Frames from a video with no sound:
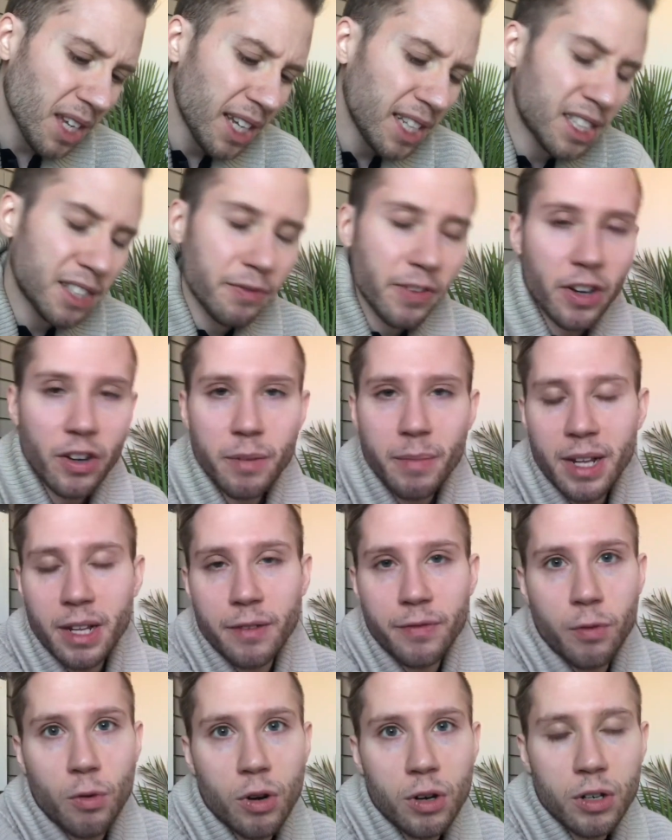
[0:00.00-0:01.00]
It's very
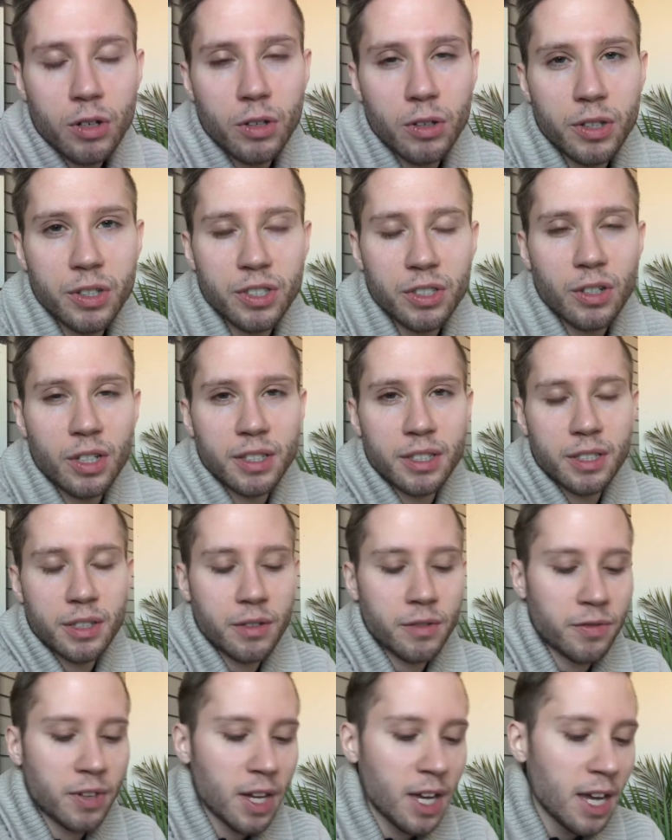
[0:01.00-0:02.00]
metaphorical. There's lots
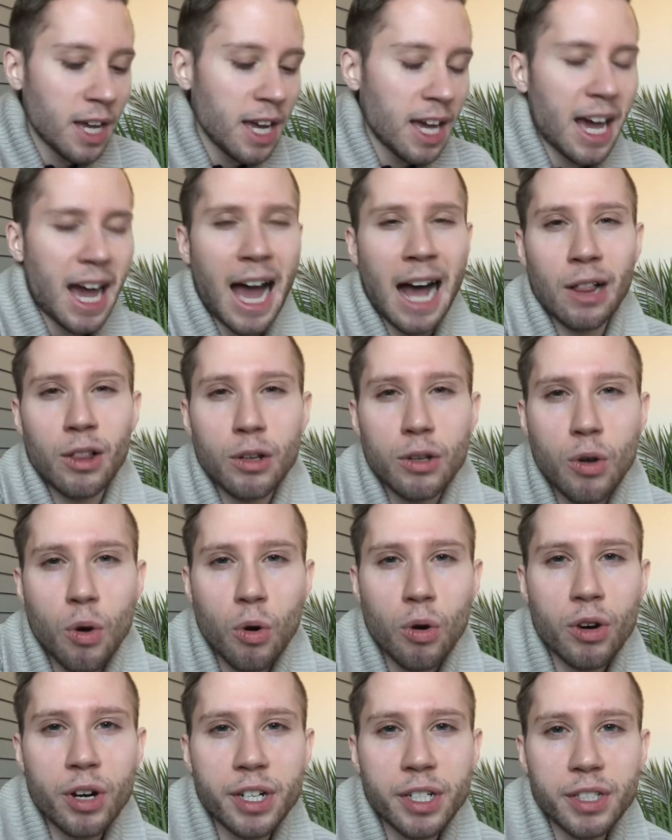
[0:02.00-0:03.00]
of
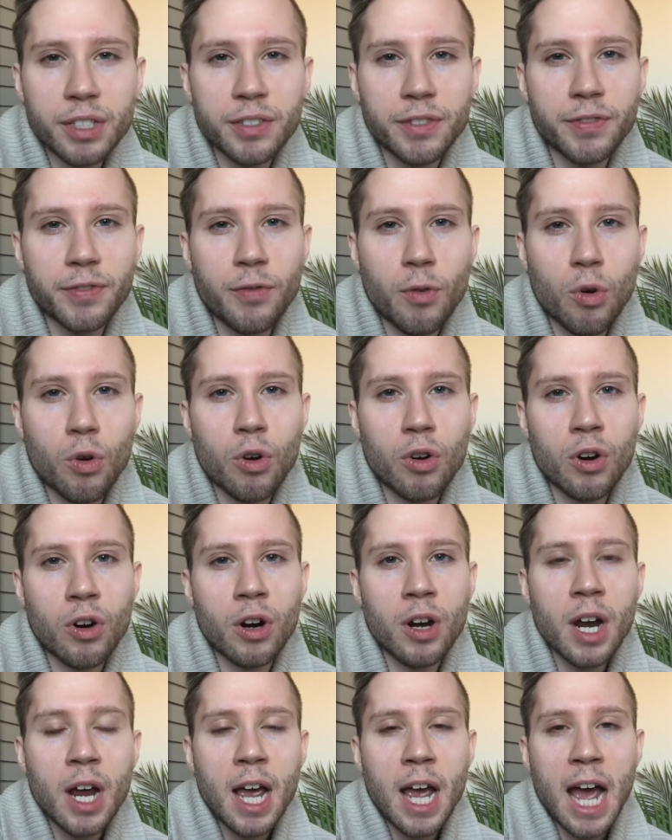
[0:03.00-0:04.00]
allegories
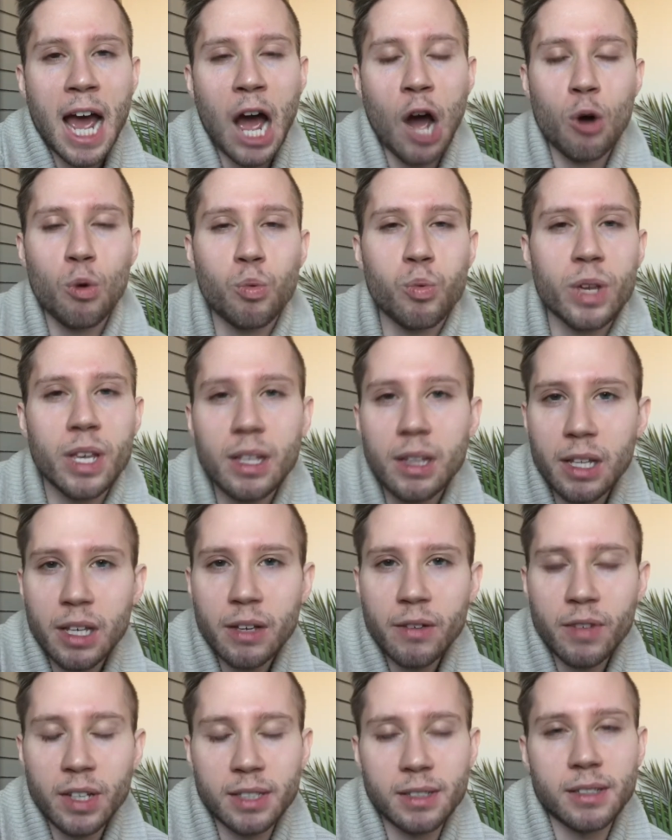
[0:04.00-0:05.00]
for how we
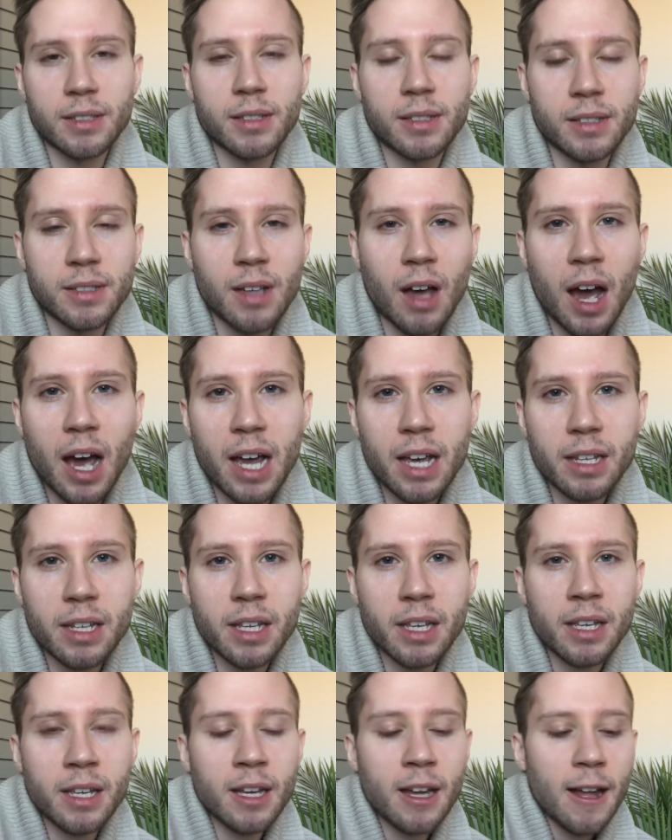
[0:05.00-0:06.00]
live as a
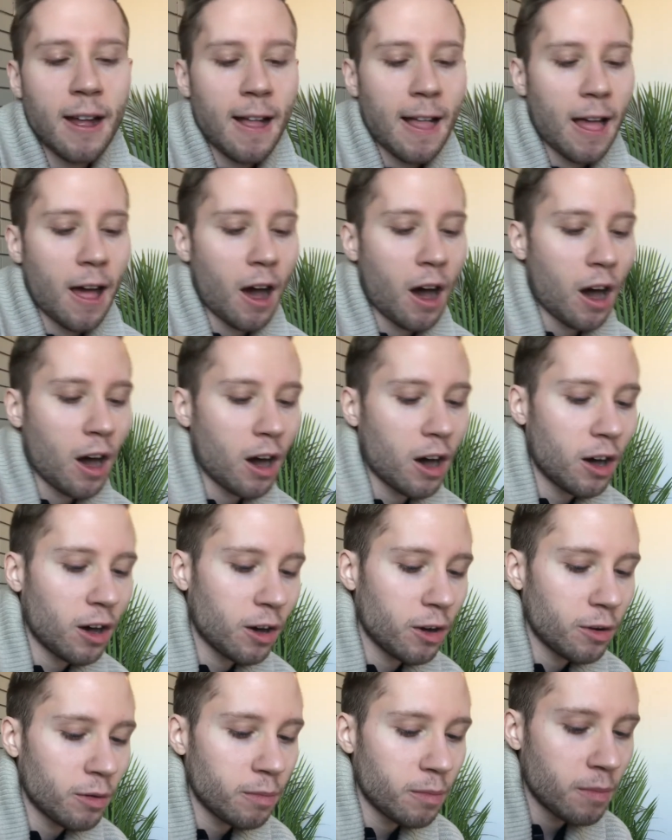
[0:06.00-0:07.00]
society,
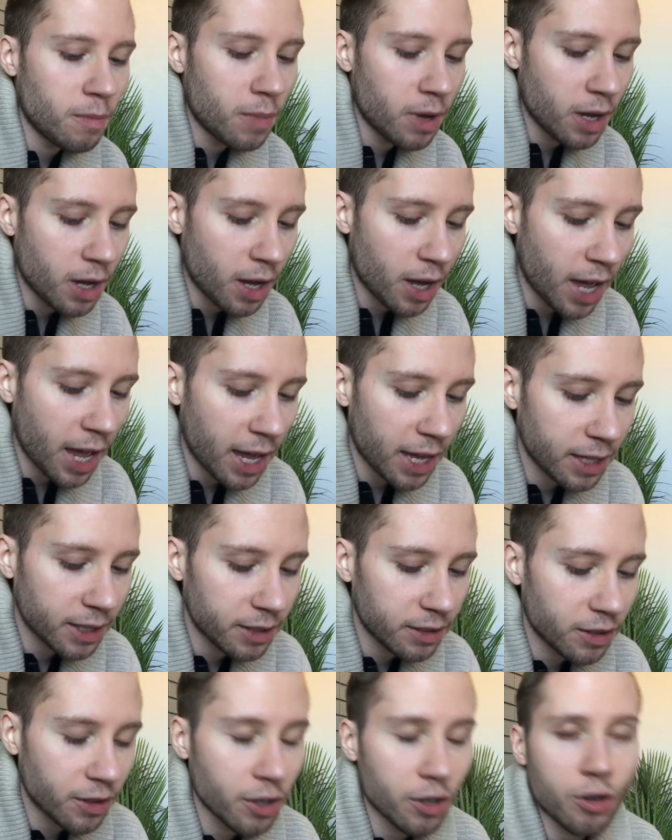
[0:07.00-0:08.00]

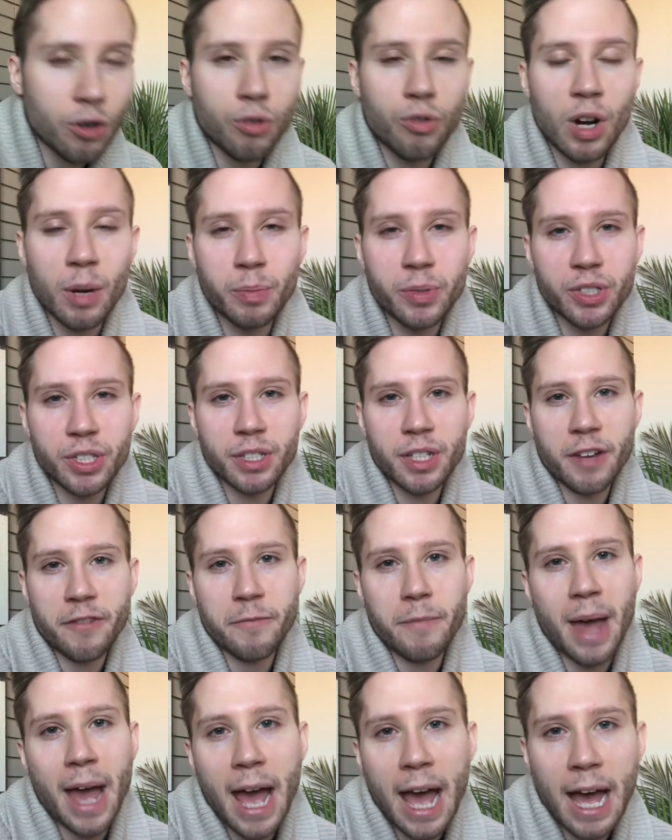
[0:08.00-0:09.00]
and the corruption of
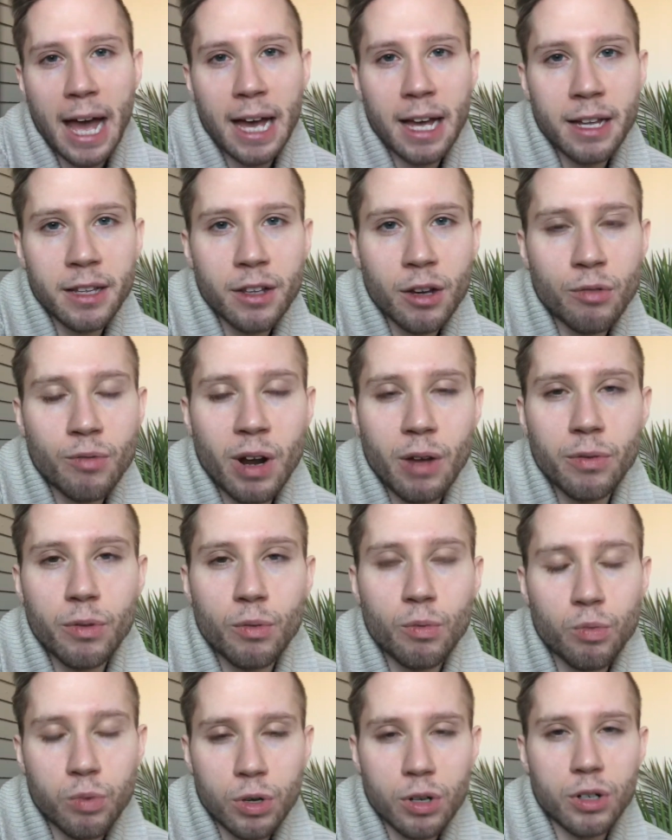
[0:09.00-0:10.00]
man around
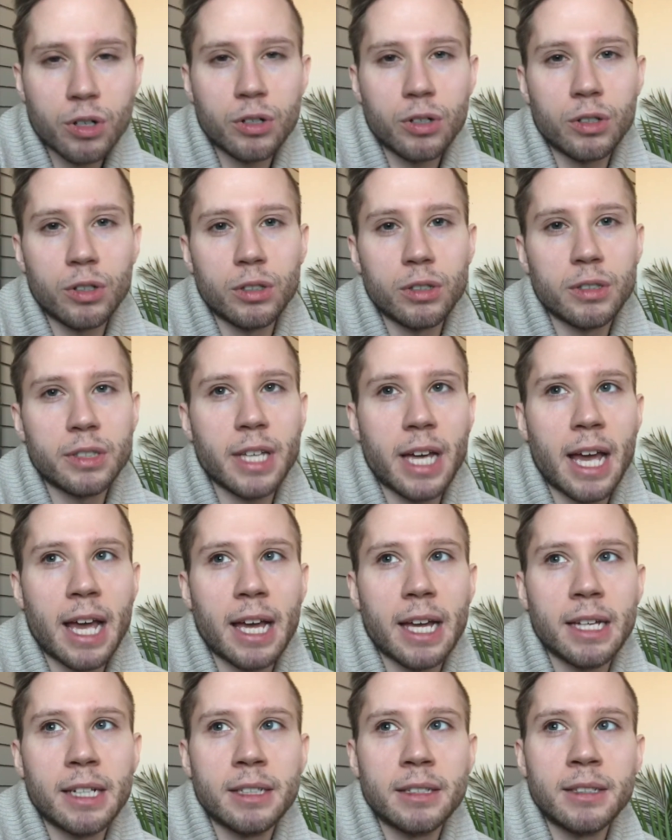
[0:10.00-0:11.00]
the world,
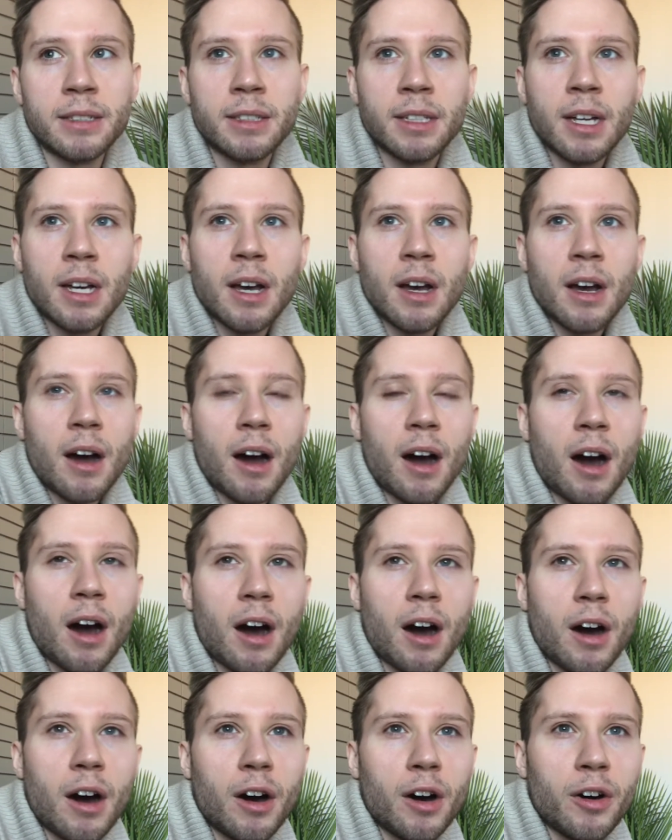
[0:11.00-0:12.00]
and
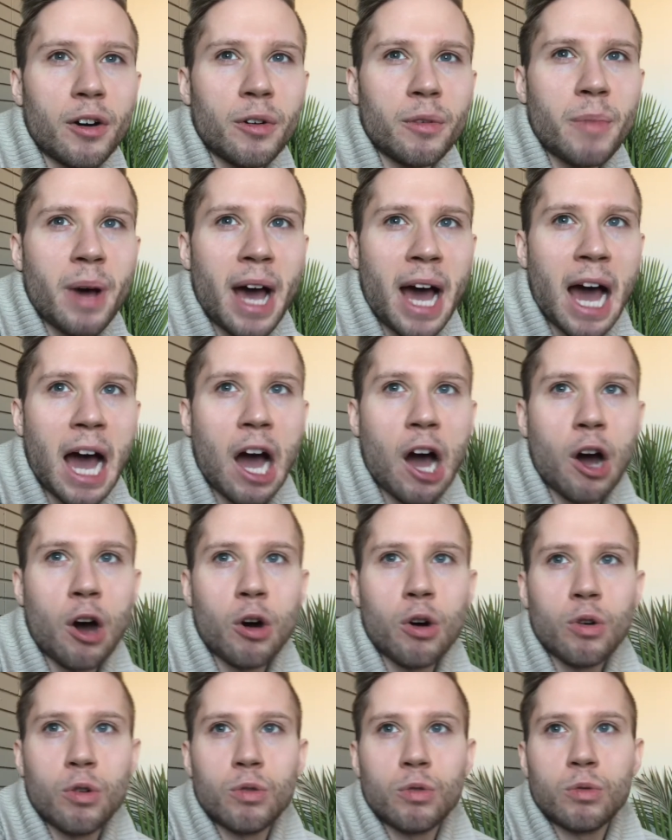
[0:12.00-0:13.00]

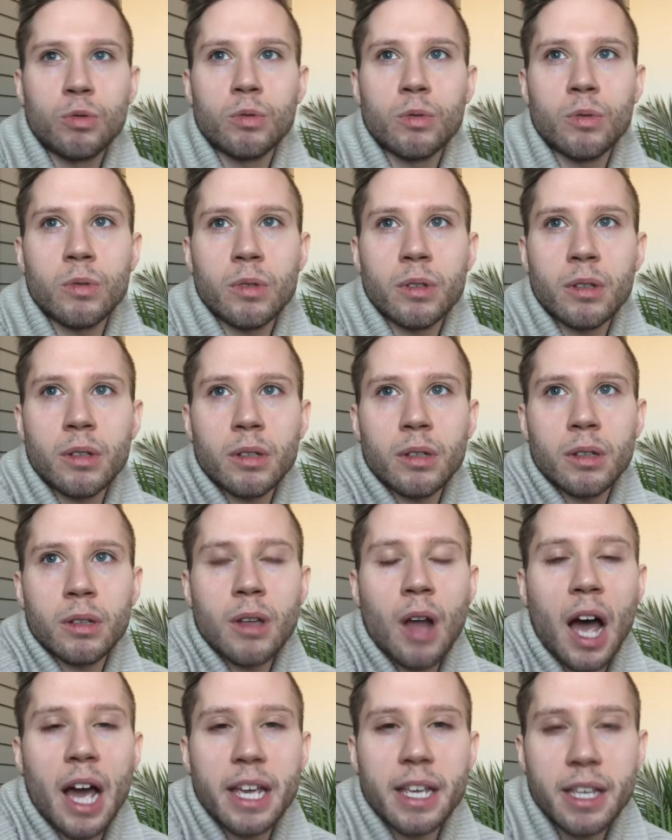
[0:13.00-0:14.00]
how
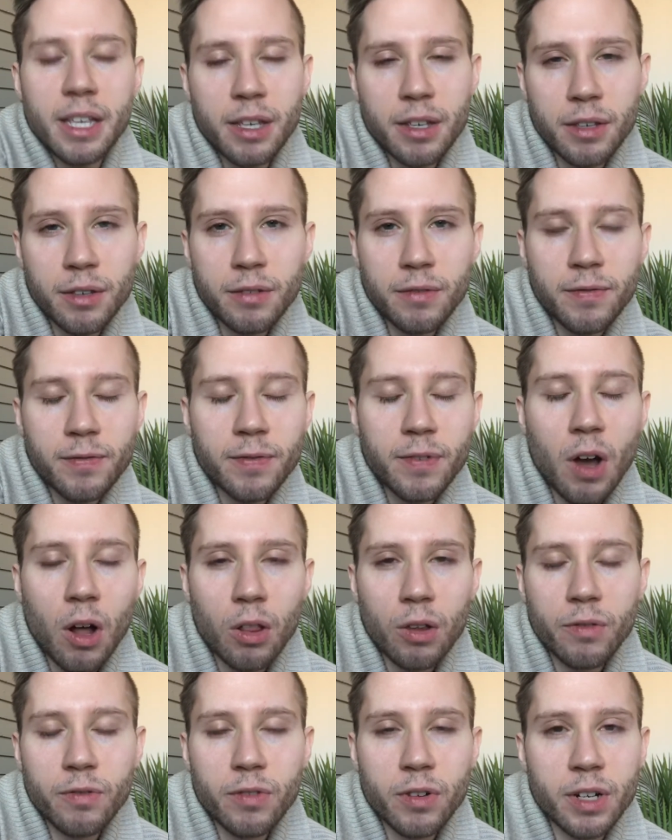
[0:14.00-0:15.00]
naive
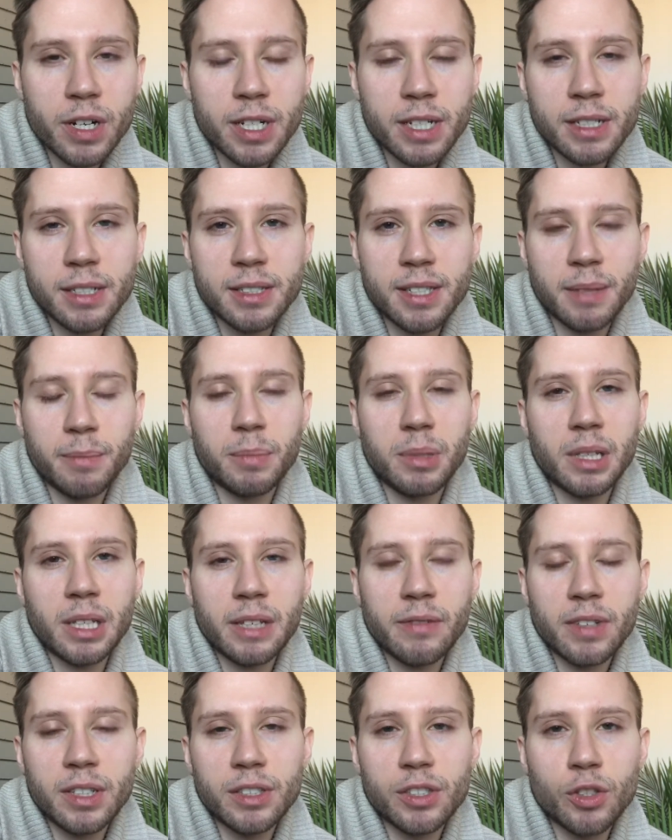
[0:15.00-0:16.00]
Gulliver is in
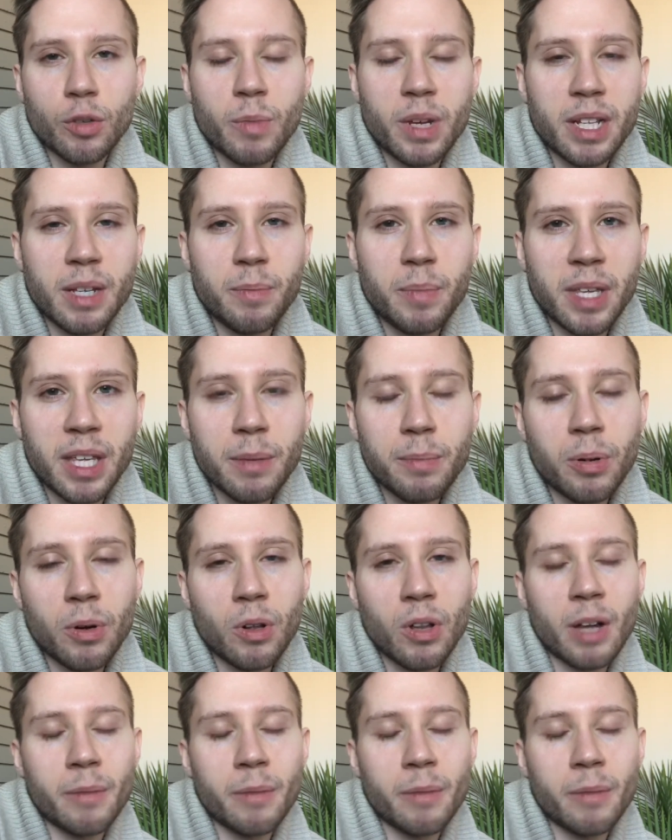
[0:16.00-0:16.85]
believing so many people.